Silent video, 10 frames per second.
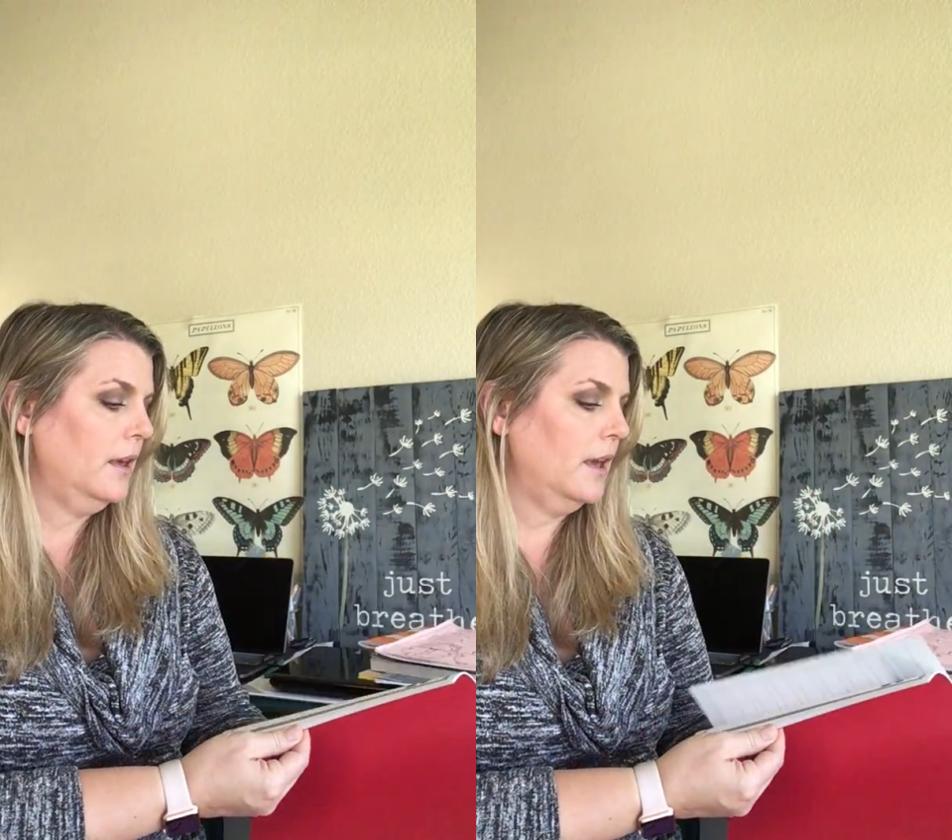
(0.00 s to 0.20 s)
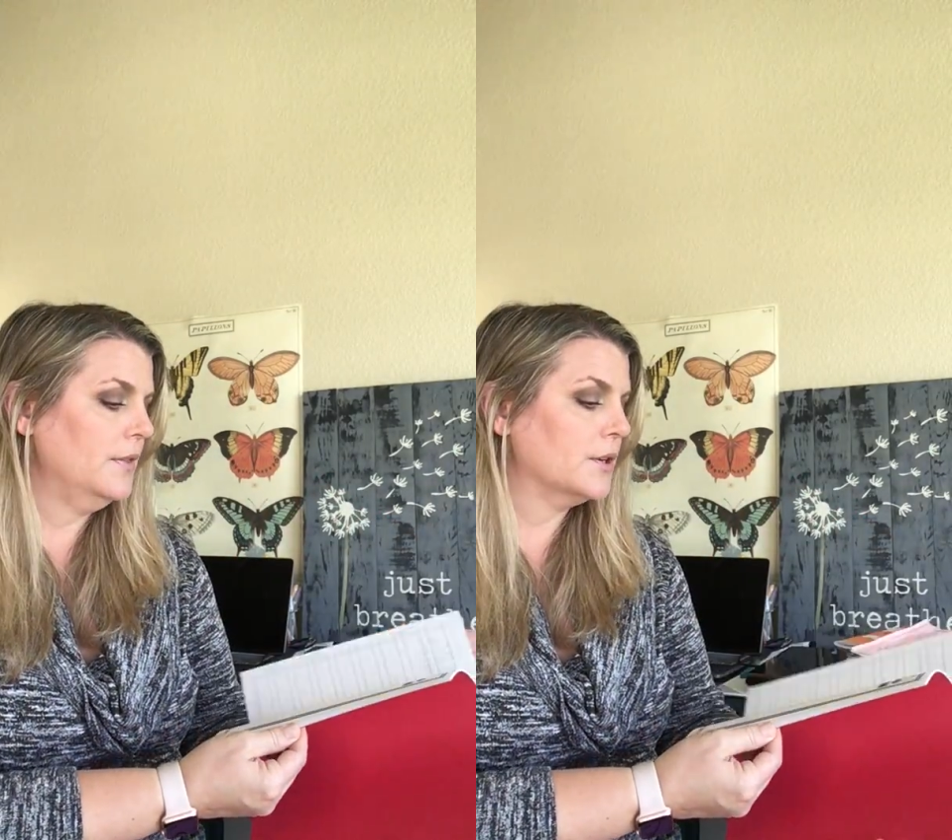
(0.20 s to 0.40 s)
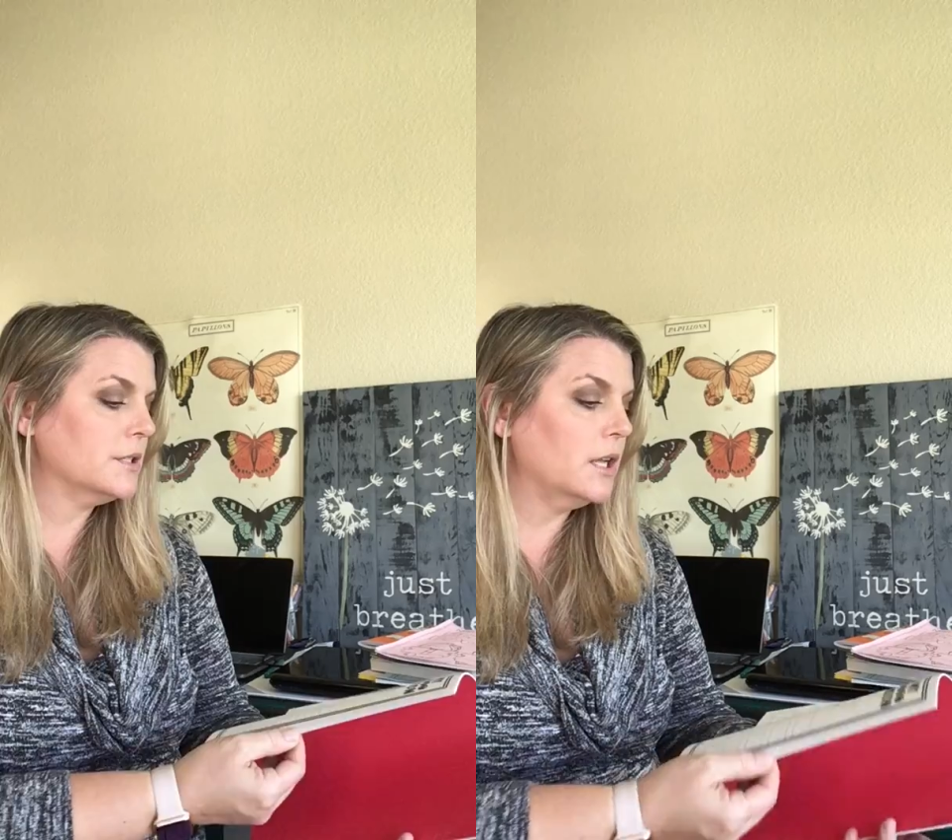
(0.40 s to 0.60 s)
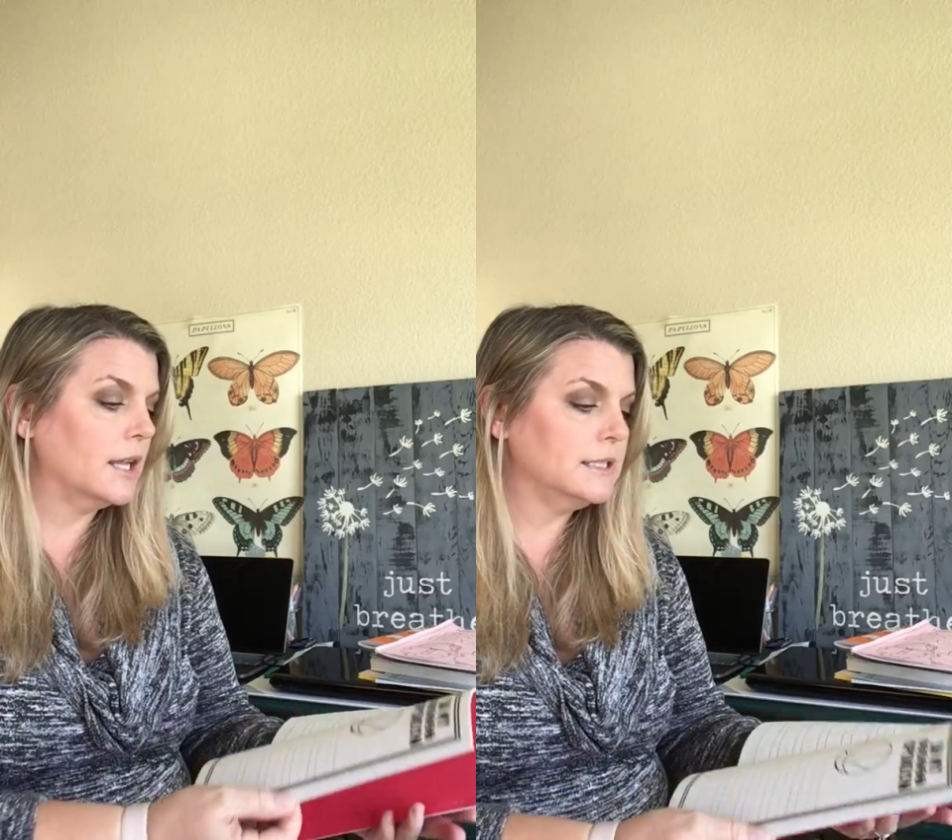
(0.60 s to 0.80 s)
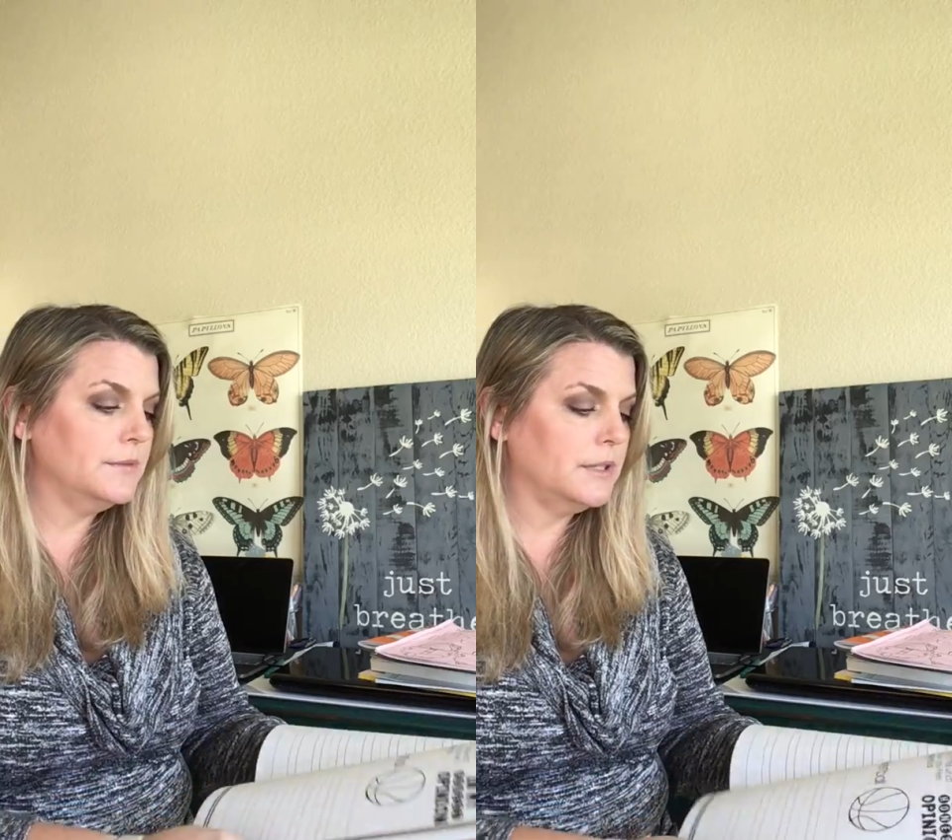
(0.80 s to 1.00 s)
Okay, there's
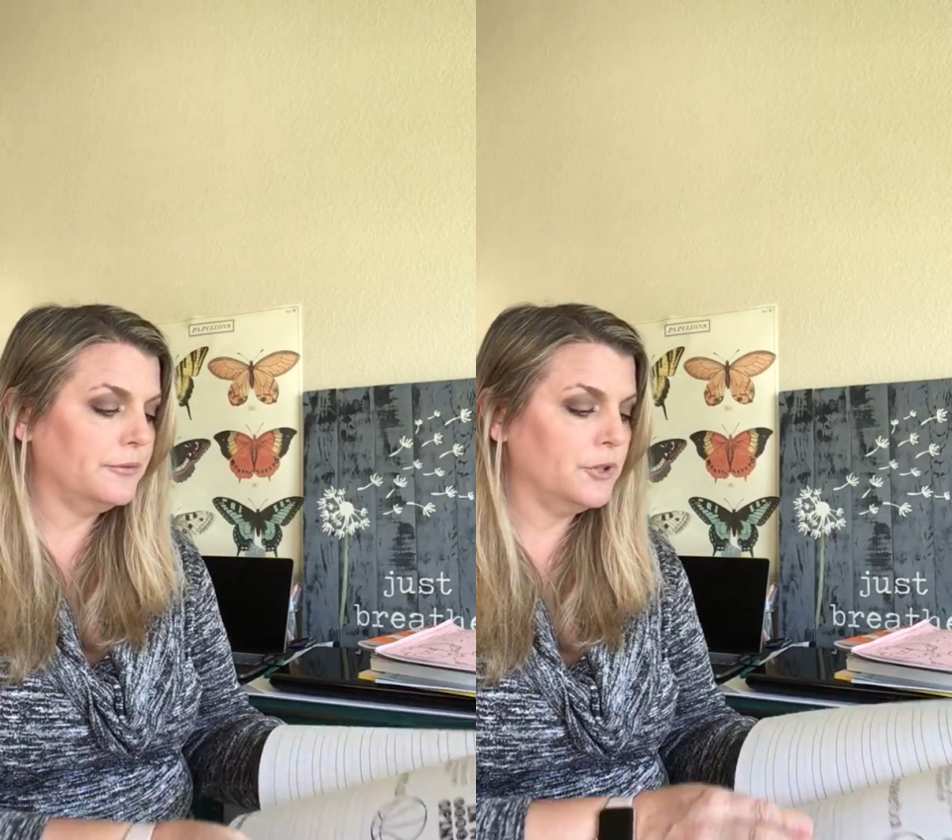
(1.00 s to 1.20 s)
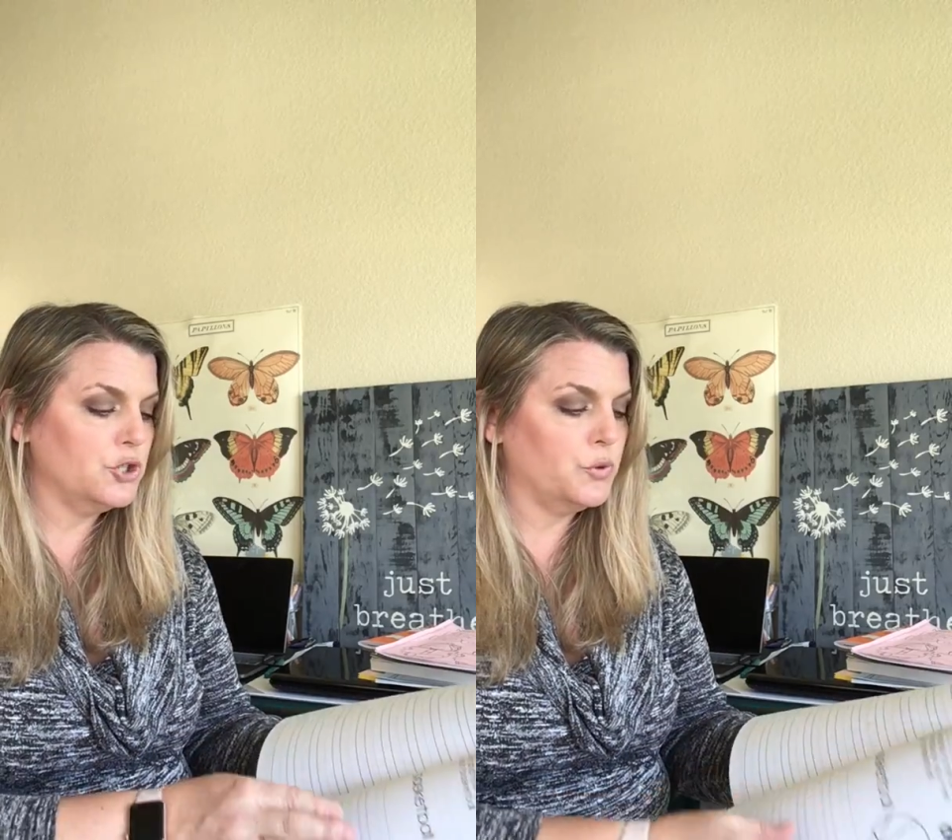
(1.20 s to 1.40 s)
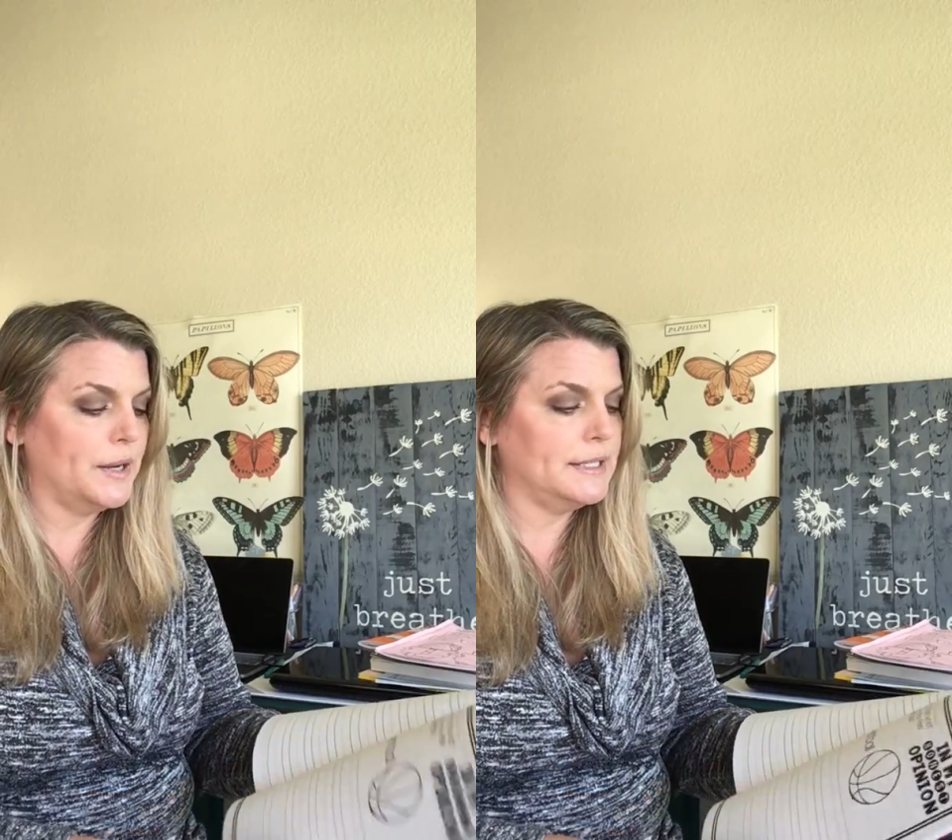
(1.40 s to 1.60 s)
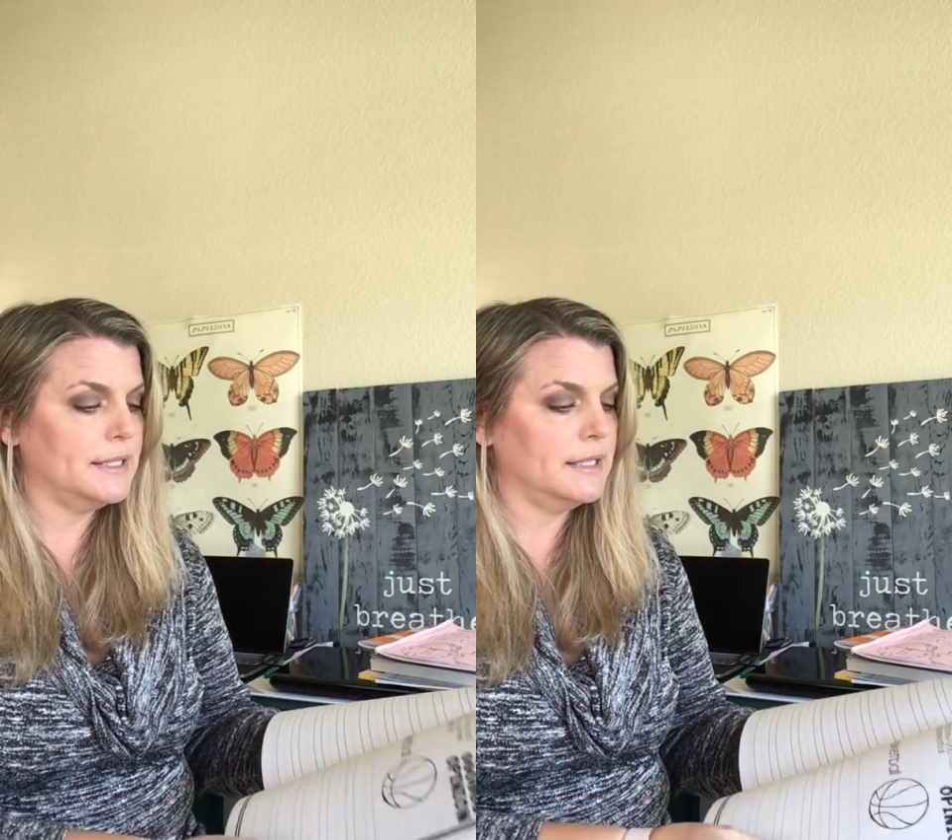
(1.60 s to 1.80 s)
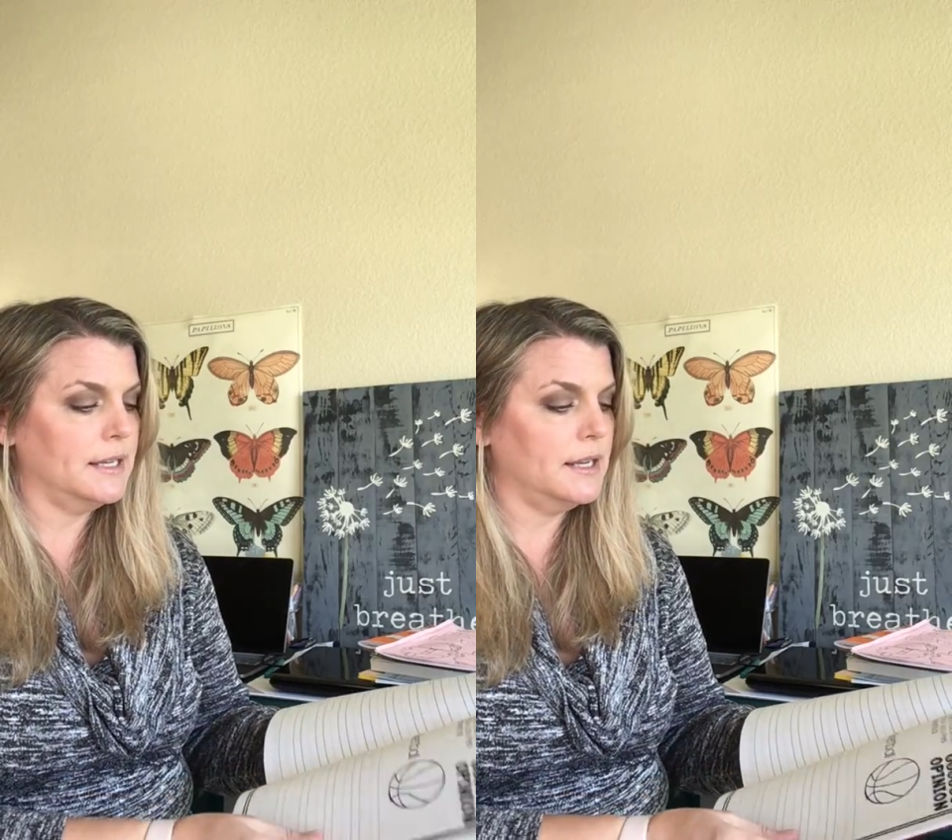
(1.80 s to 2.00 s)
lots of different
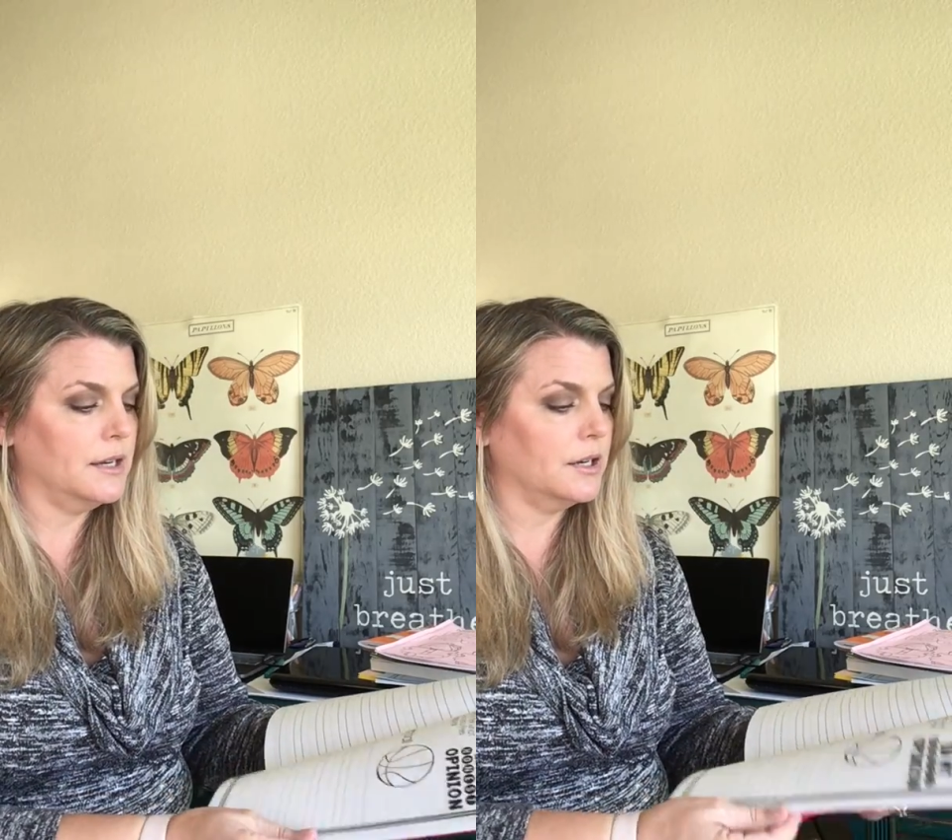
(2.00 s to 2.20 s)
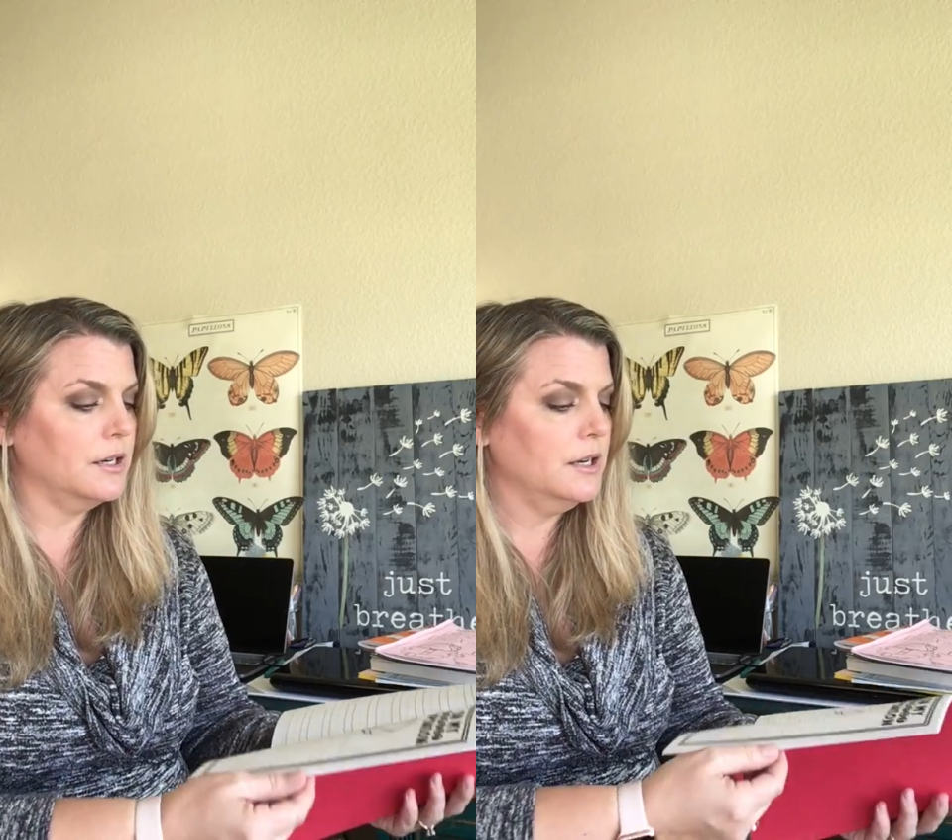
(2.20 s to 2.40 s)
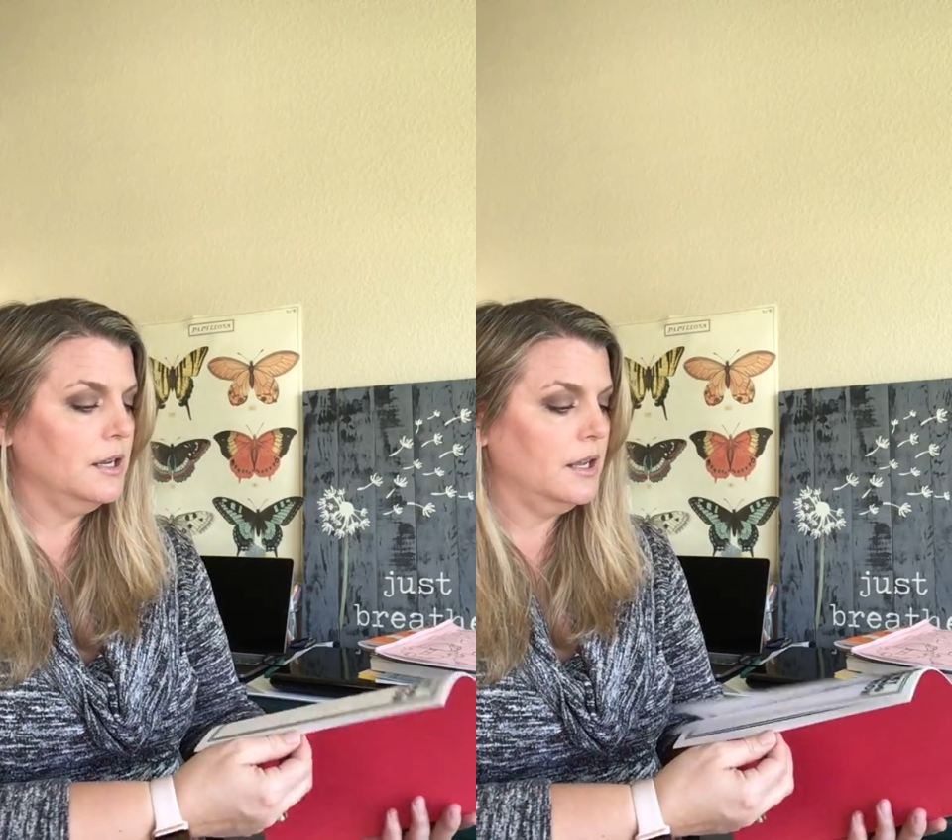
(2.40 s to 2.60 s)
choices in here,